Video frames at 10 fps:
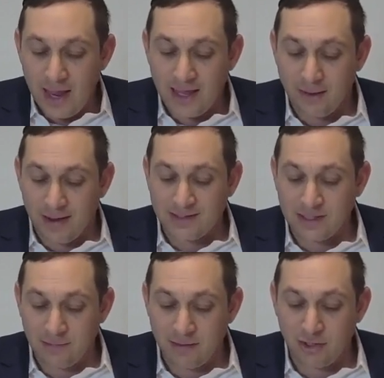Elamai
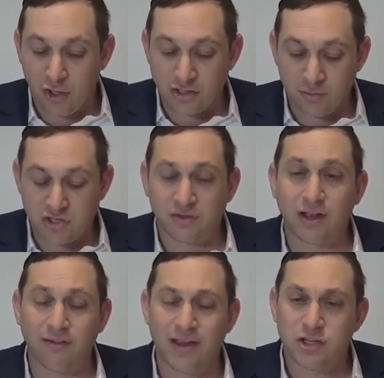Slaveon, he goes to
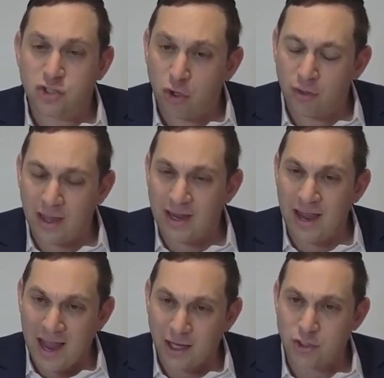Mishkov He stole
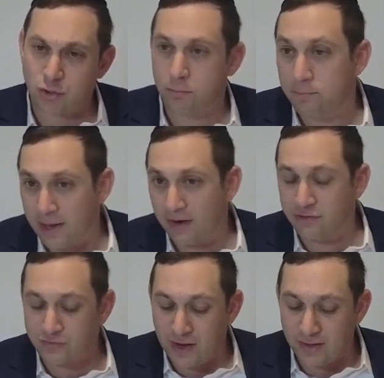an actual bed of
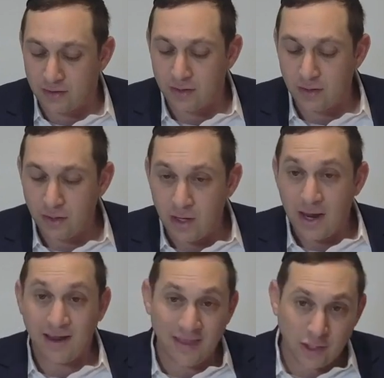his friend.
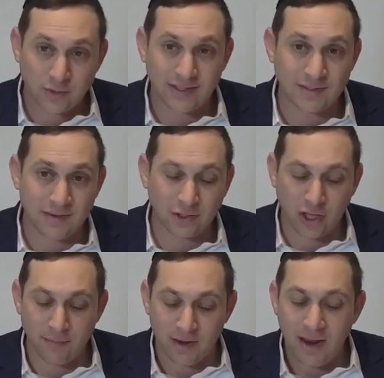And that's why he doesn't make a
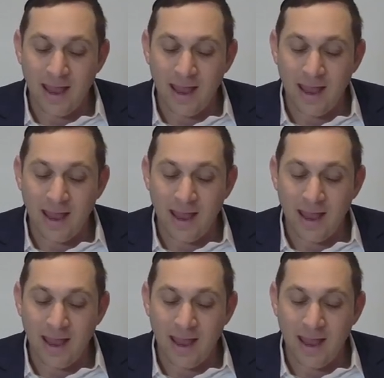tummy.